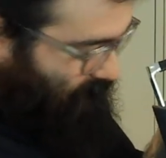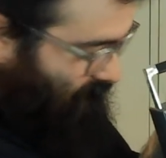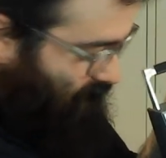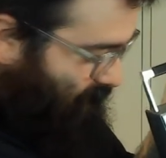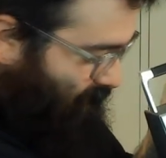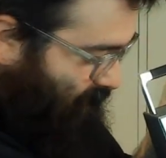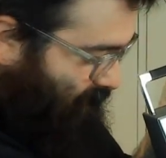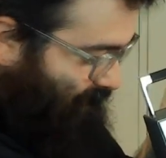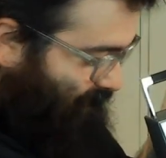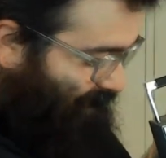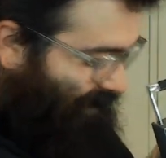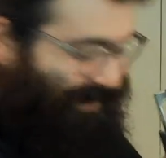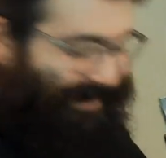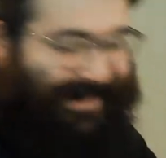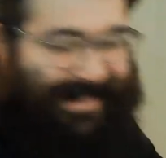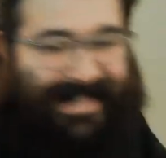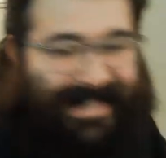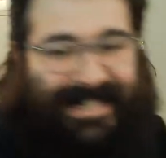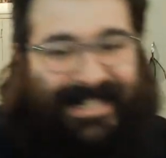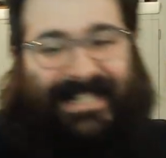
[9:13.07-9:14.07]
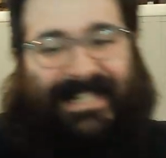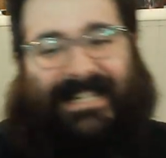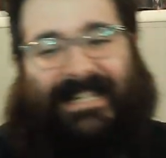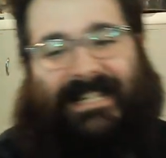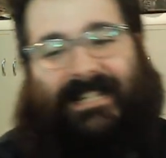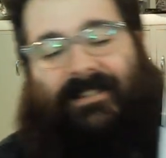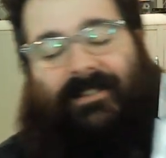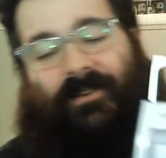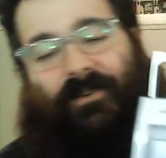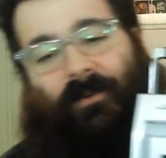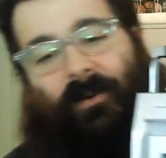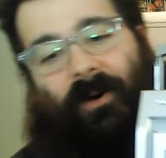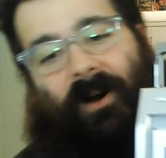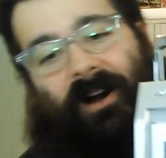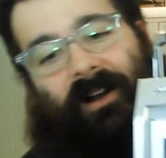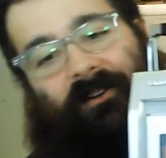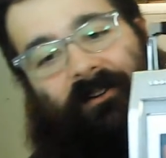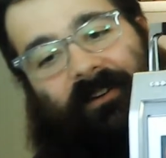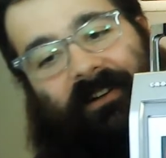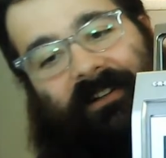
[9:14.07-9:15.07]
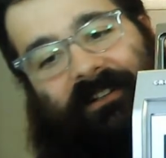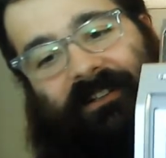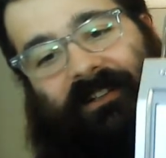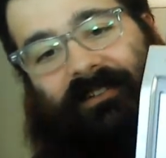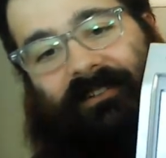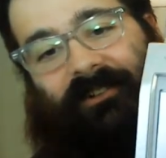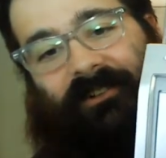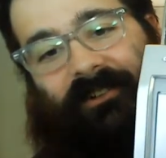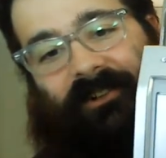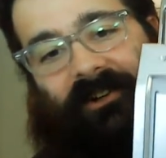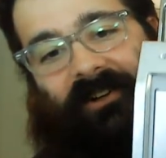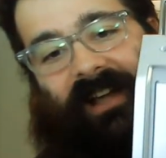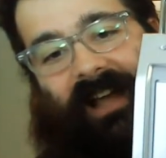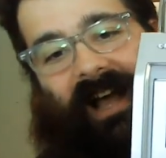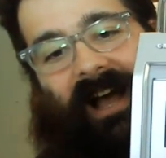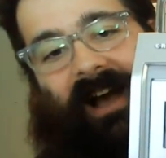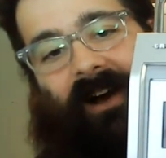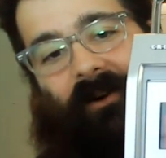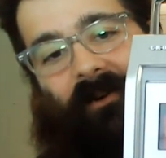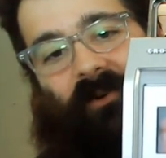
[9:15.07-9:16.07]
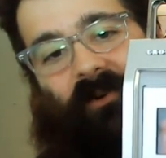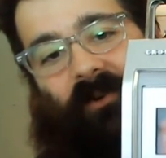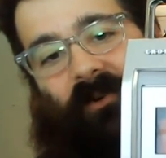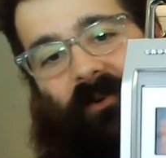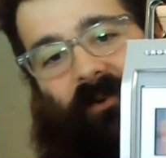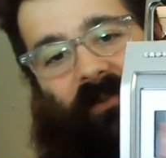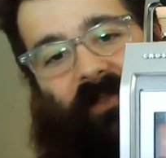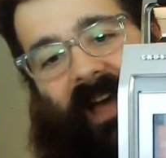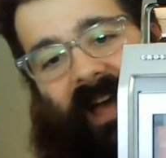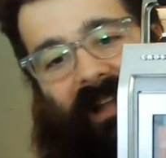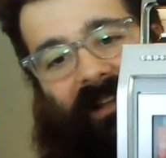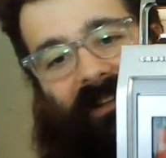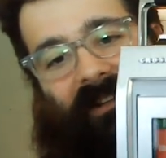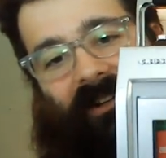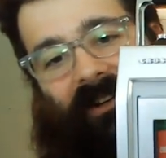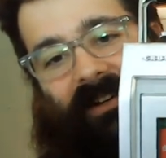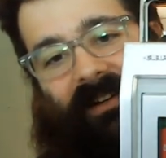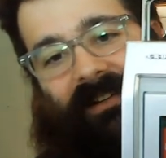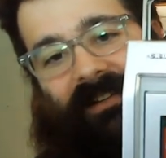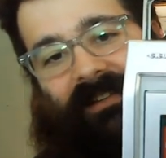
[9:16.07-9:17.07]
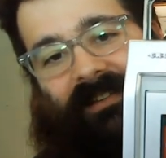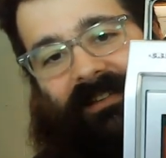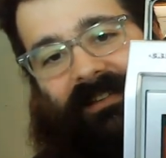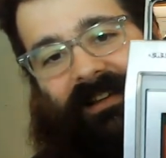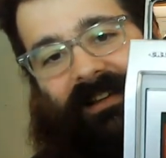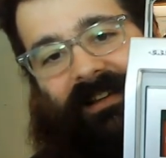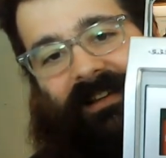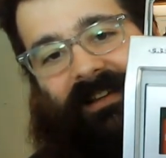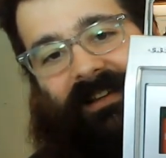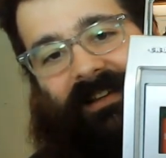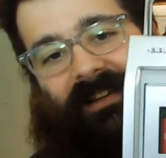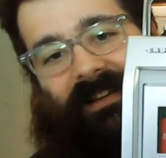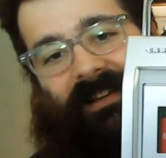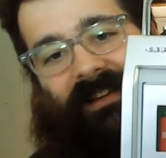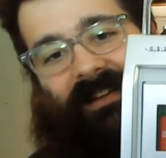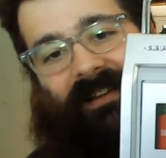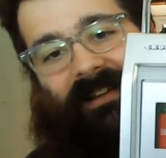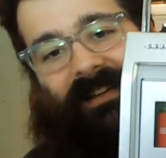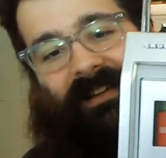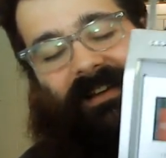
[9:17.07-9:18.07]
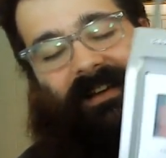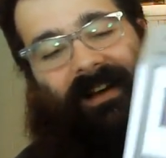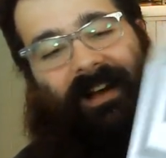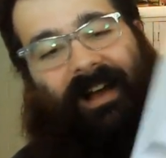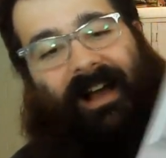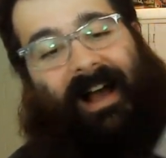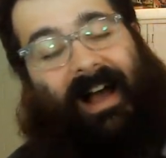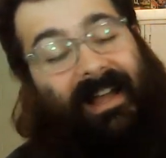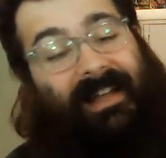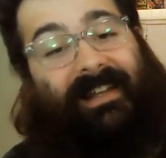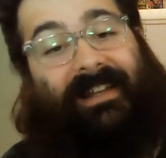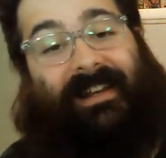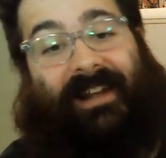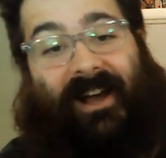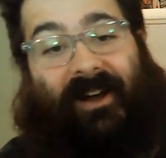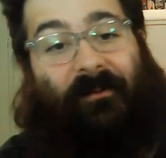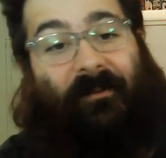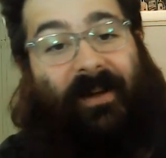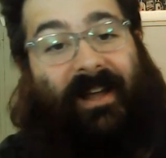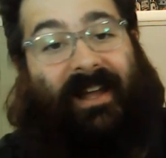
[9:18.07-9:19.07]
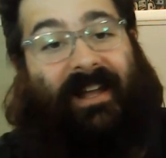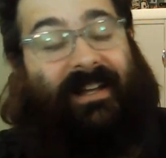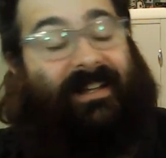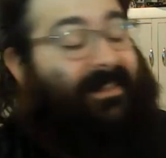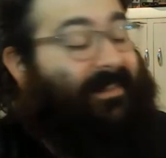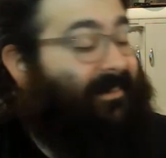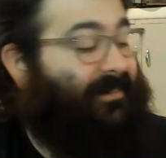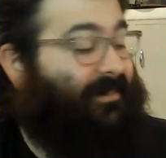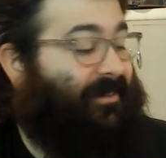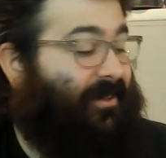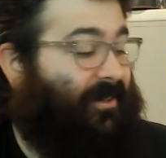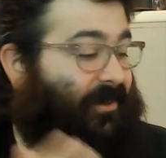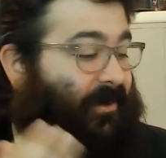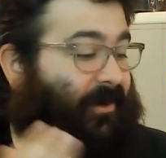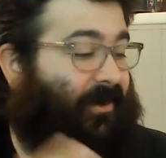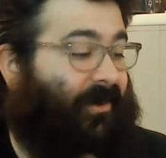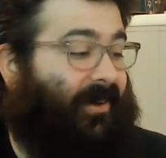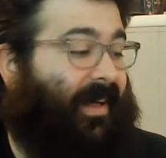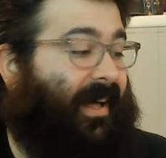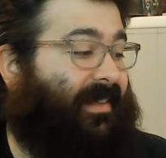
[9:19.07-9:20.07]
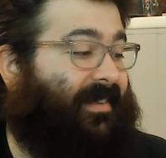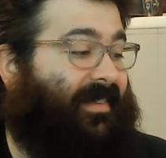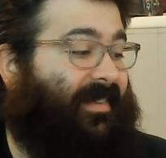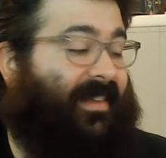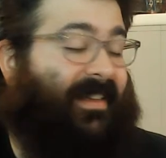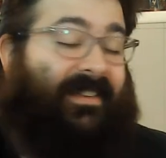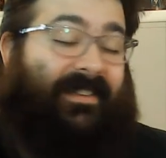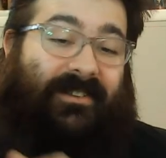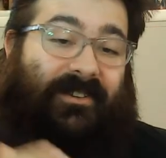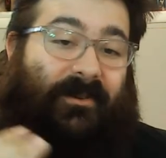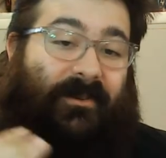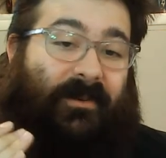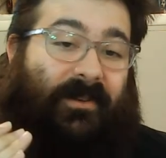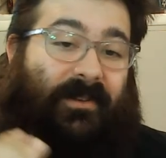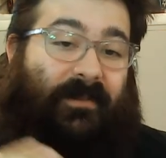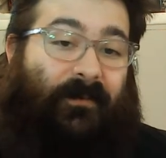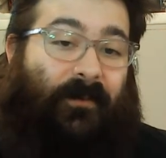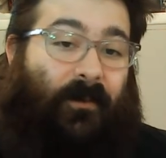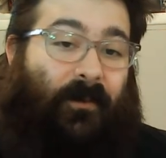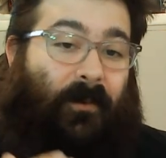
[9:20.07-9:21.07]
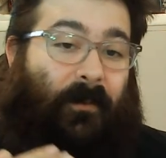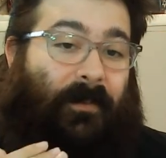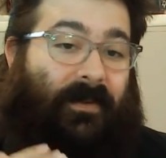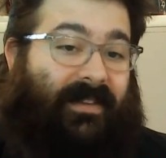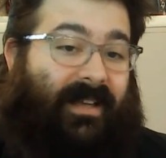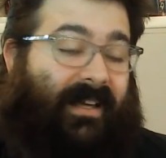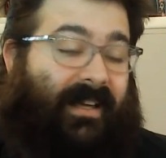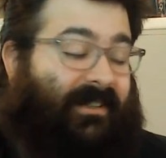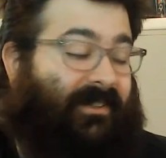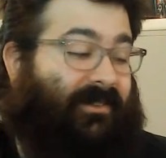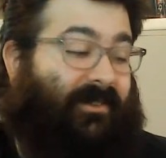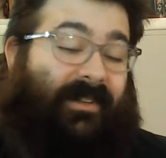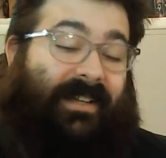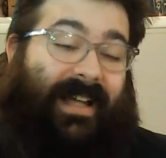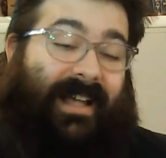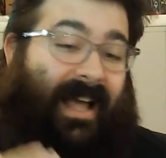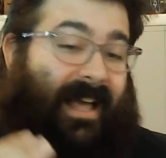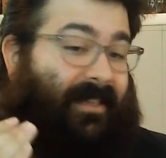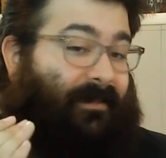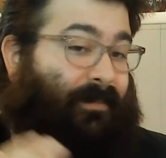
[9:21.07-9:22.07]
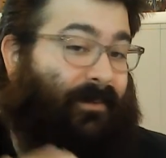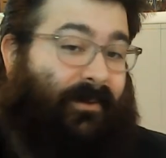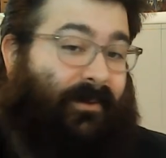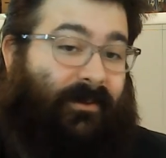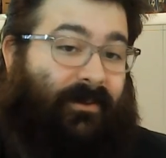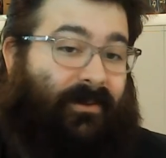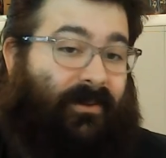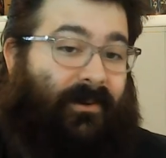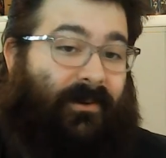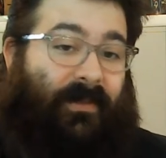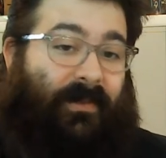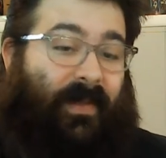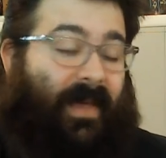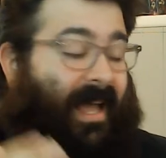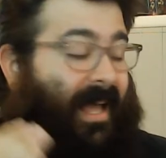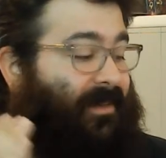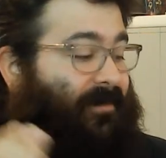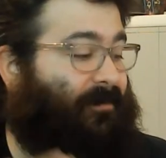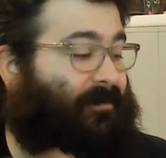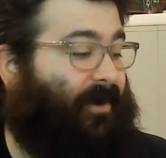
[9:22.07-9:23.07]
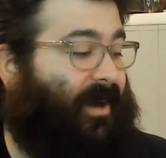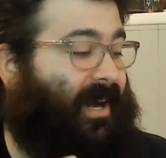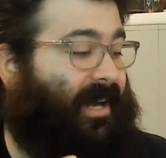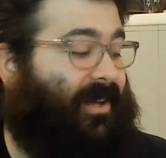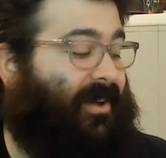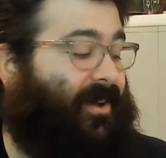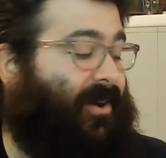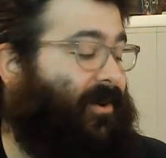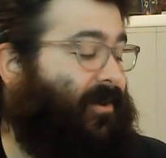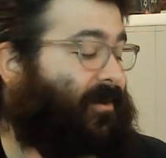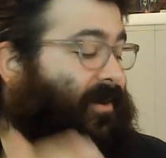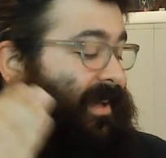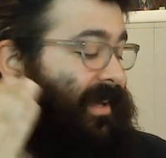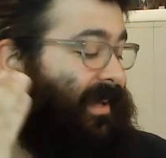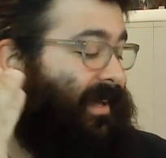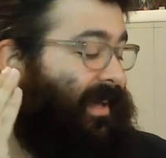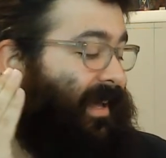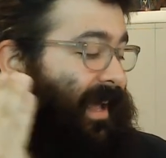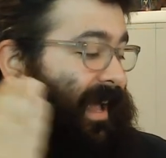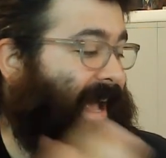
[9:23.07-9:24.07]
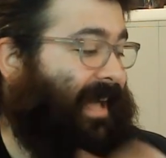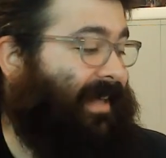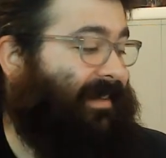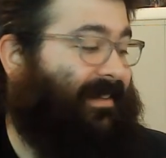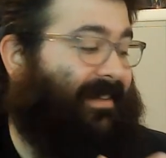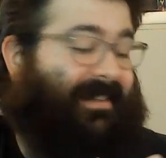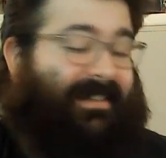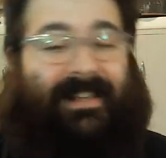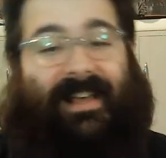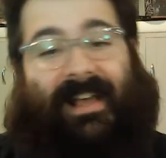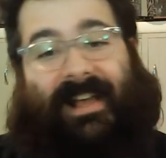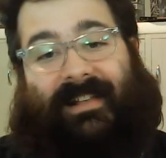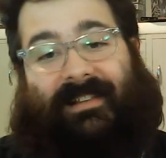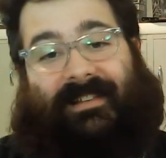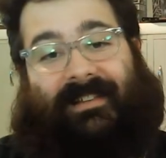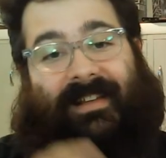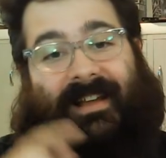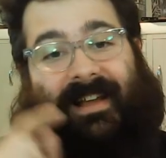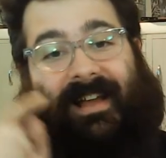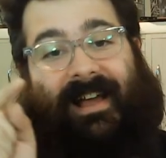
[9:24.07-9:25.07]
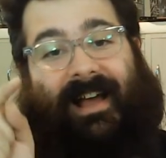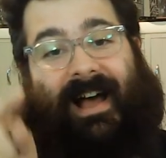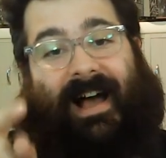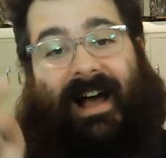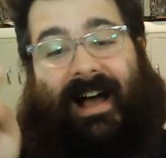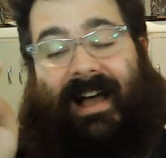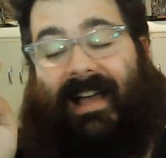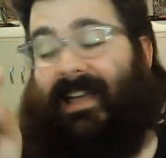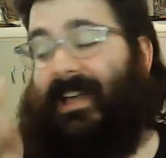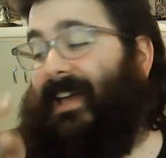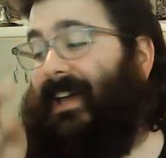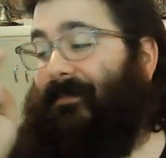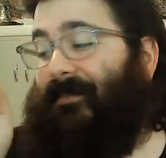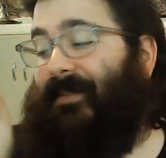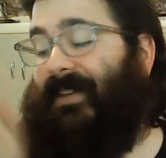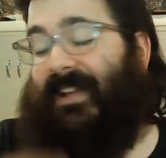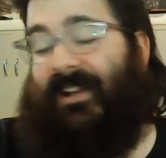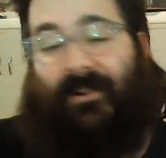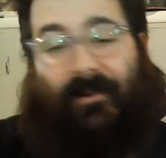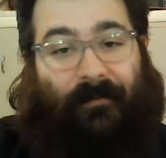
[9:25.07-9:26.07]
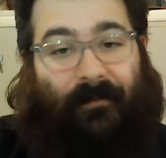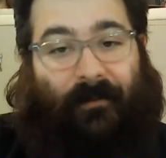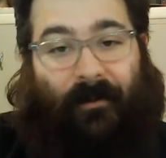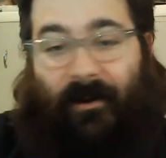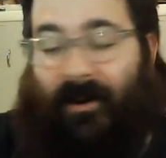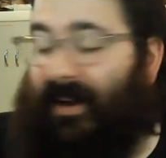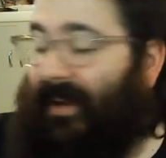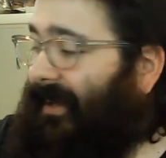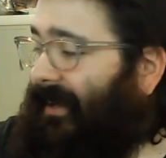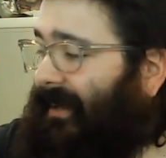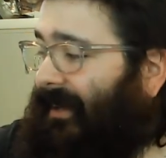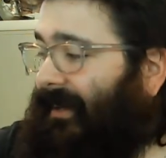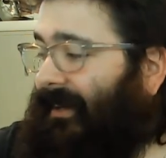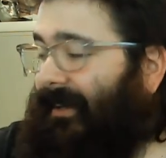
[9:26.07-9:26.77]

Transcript: again. CT200. Just look how cool that looks. I cannot wait to utilize this to its full potential. It has Bluetooth, it has radio, it has cassettes. I am here for it.